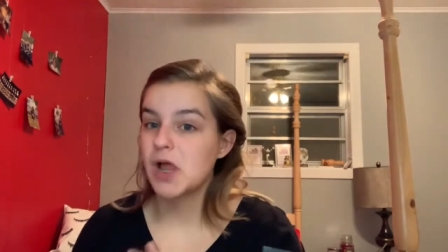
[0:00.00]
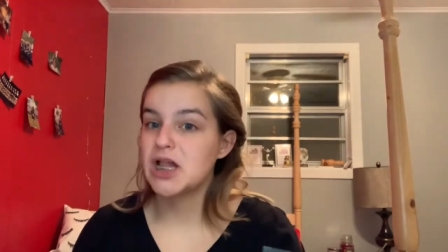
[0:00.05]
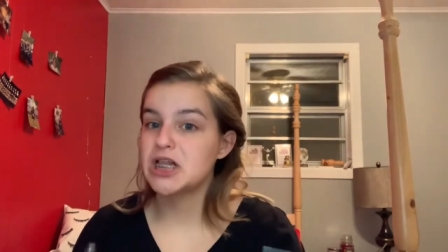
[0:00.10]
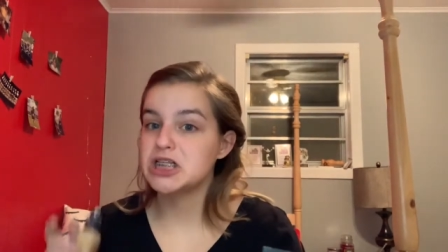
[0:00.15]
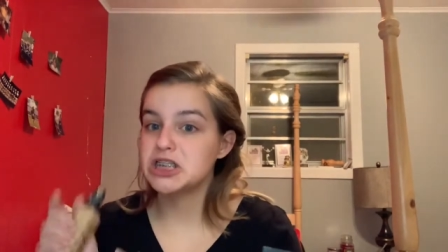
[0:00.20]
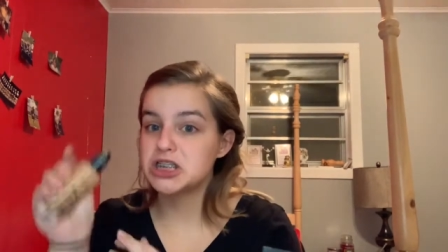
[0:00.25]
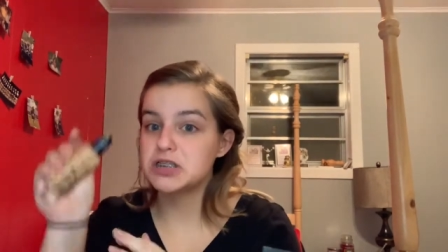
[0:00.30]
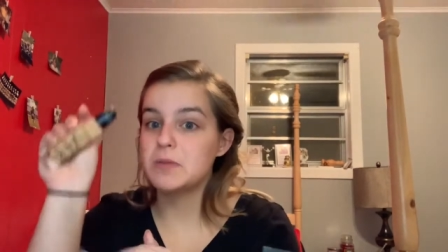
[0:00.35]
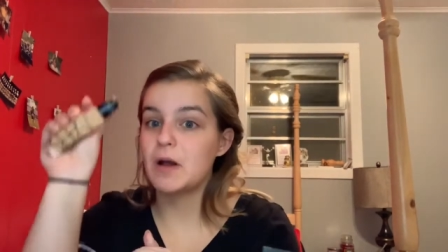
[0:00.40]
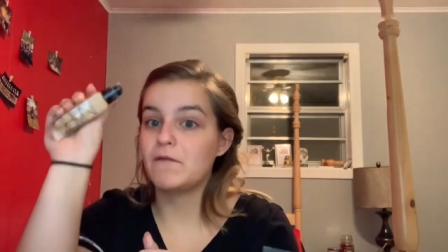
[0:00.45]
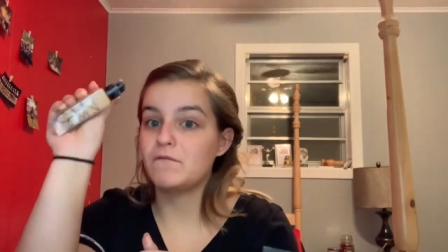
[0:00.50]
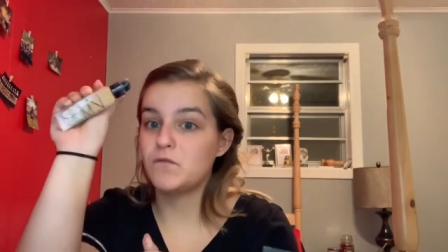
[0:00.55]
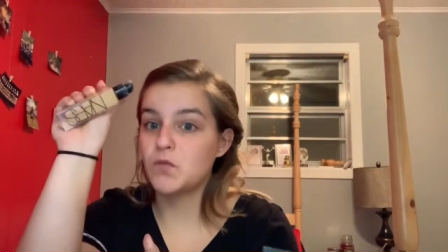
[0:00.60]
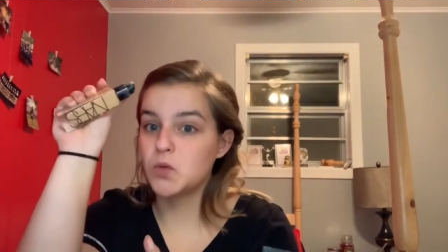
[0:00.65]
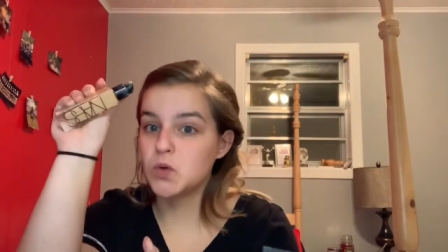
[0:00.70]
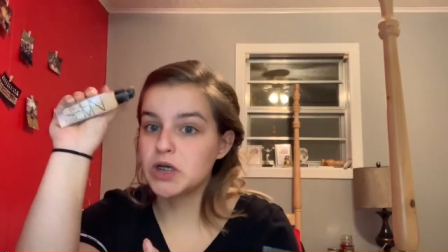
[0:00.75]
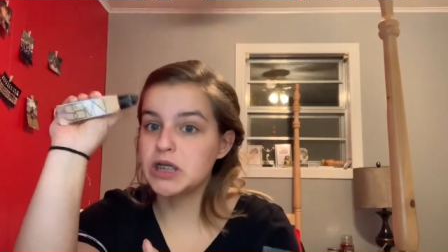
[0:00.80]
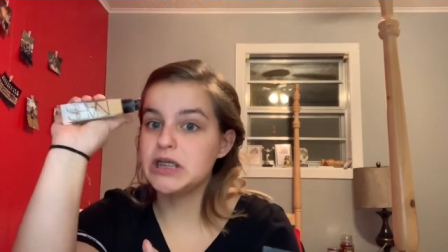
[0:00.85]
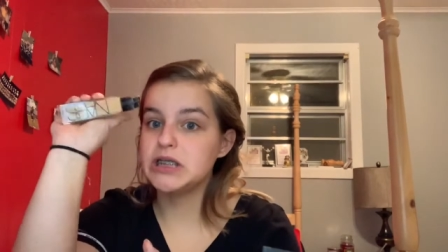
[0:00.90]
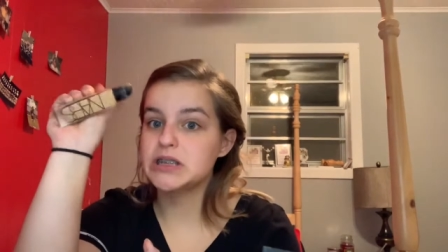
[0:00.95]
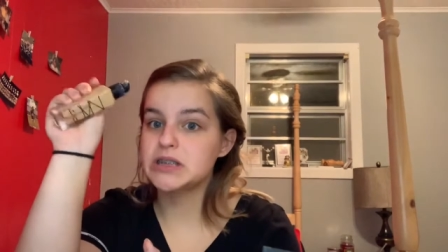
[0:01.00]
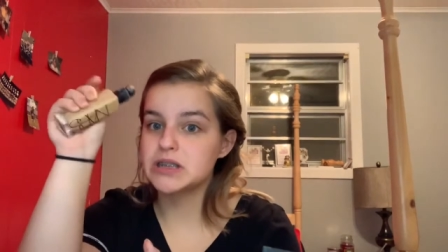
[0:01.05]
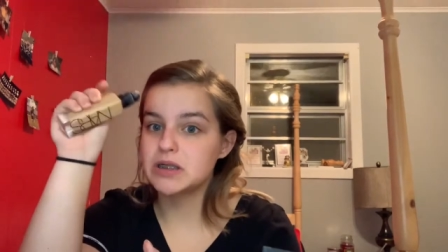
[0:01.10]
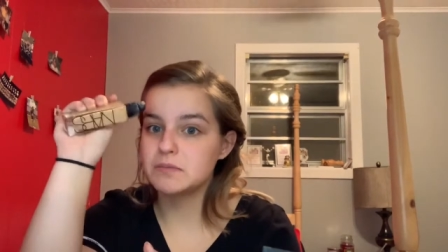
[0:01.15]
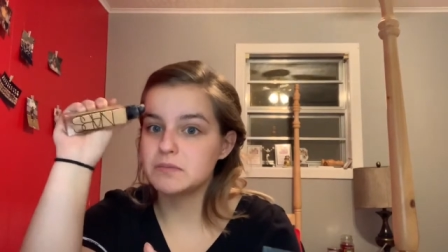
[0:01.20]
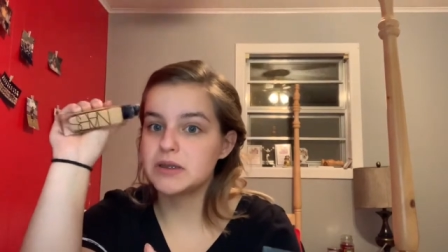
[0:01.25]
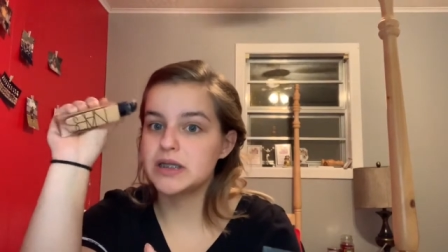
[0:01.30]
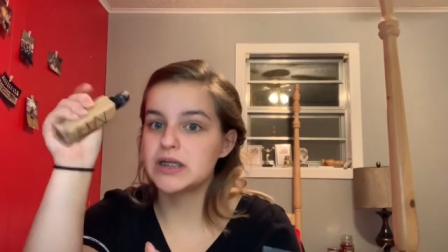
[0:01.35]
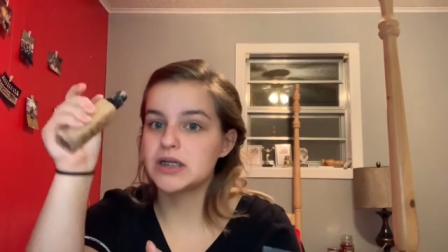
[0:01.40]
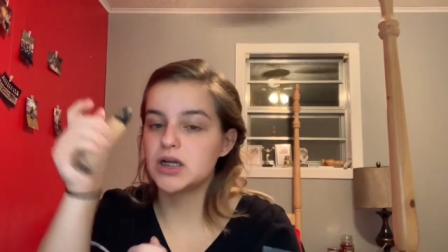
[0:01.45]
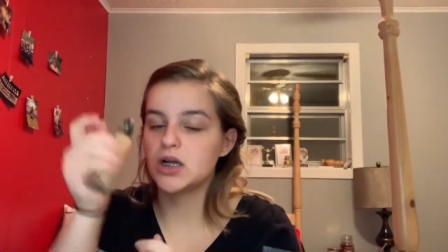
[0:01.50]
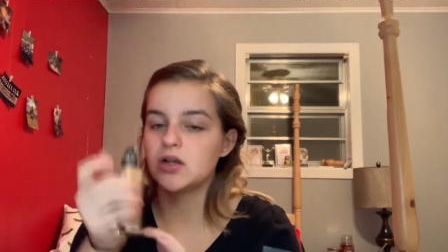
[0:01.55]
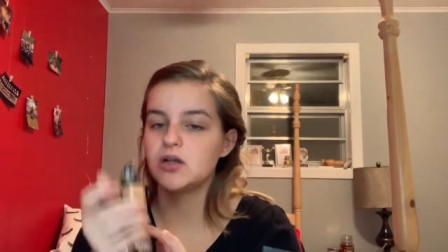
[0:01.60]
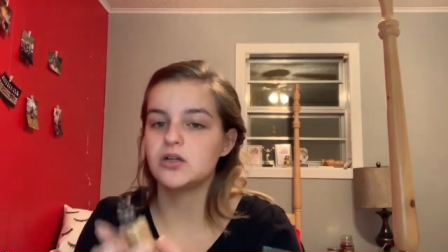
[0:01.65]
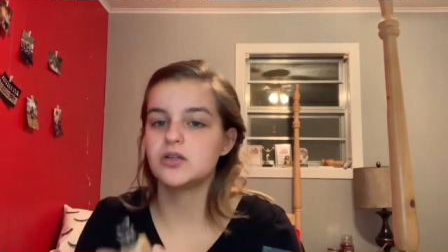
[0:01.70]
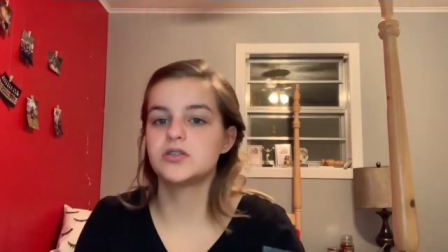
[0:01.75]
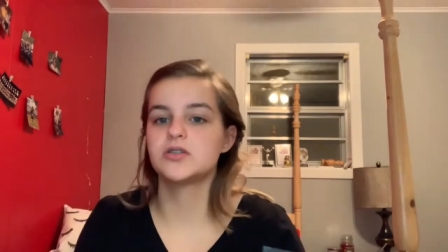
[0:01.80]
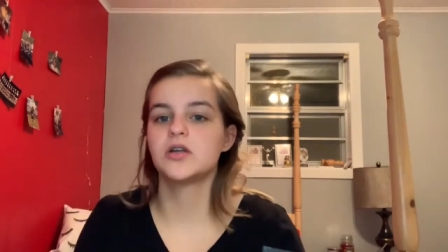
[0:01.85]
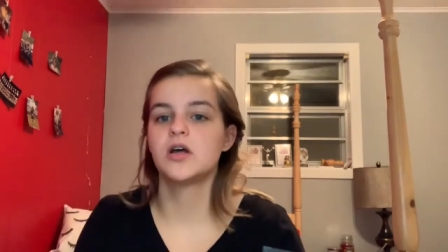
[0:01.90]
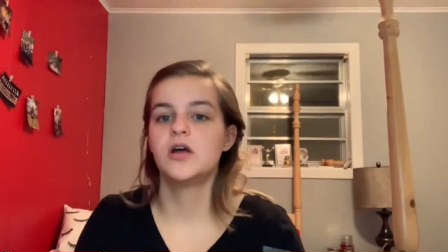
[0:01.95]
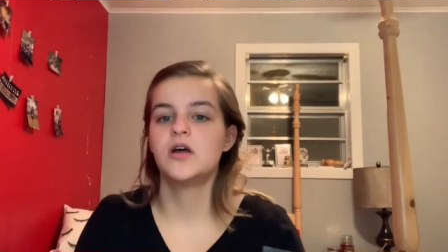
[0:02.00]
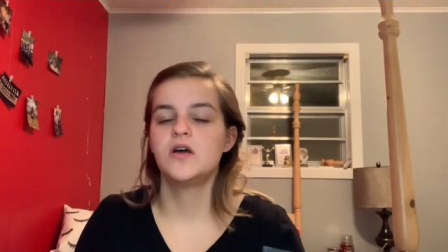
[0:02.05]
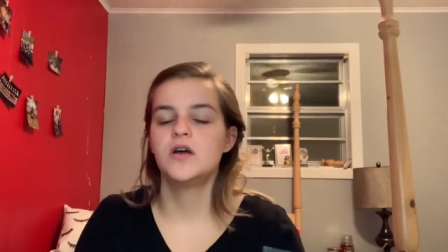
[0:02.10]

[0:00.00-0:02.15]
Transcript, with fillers: it's about 40 something dollars